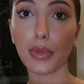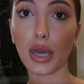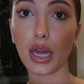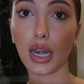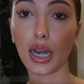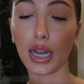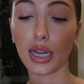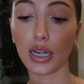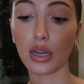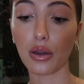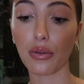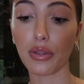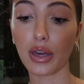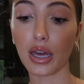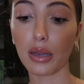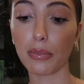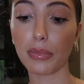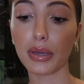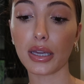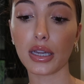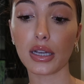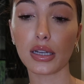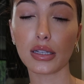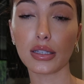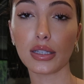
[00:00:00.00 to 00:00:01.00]
and I know that
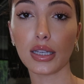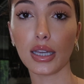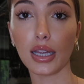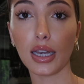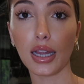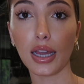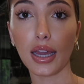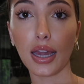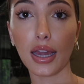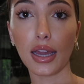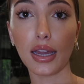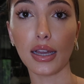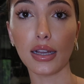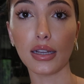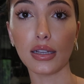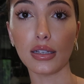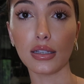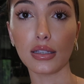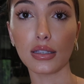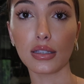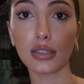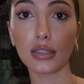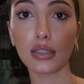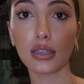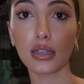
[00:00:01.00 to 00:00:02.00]
because it
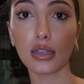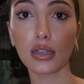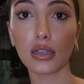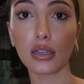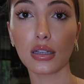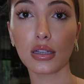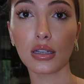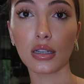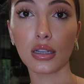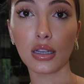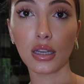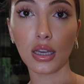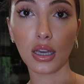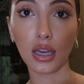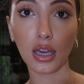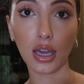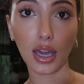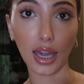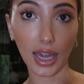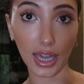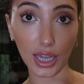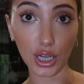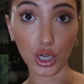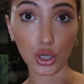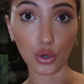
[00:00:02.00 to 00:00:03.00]
is
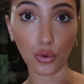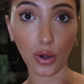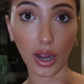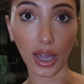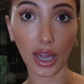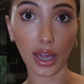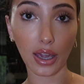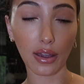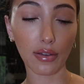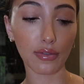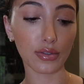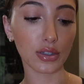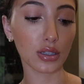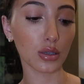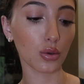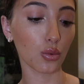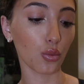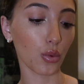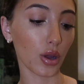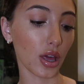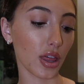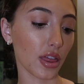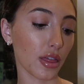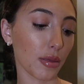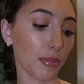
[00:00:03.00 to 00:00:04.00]
engraved
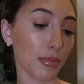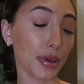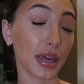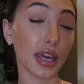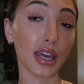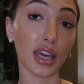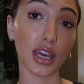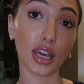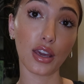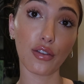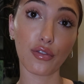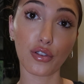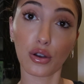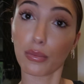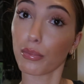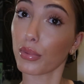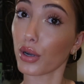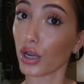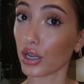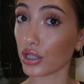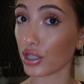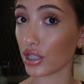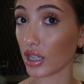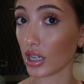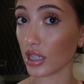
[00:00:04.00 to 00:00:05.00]
with P for
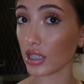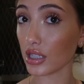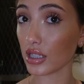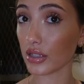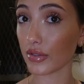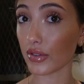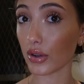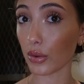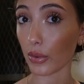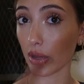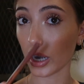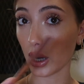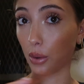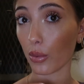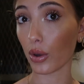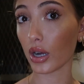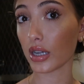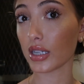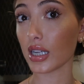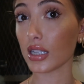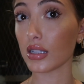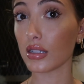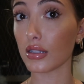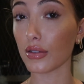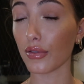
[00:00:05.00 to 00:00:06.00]
purchased for when I
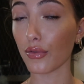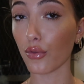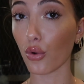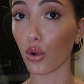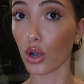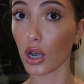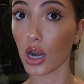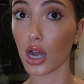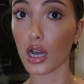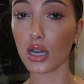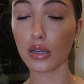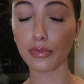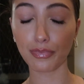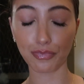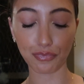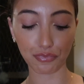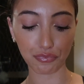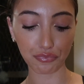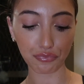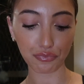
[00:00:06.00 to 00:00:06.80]
worked at Sephora.